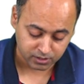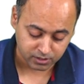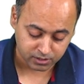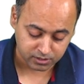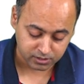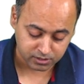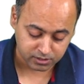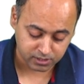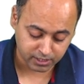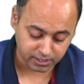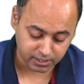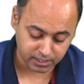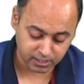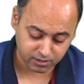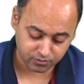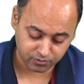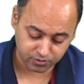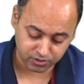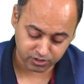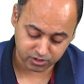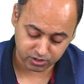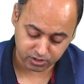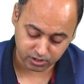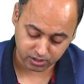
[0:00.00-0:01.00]
Second
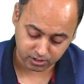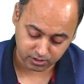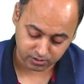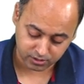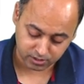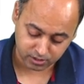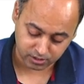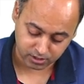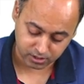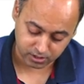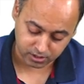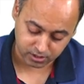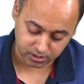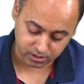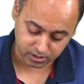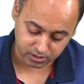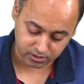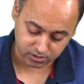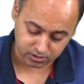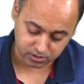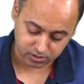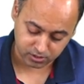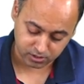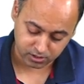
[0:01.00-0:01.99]
feature
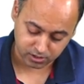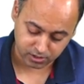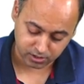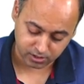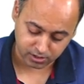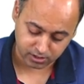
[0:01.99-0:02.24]
is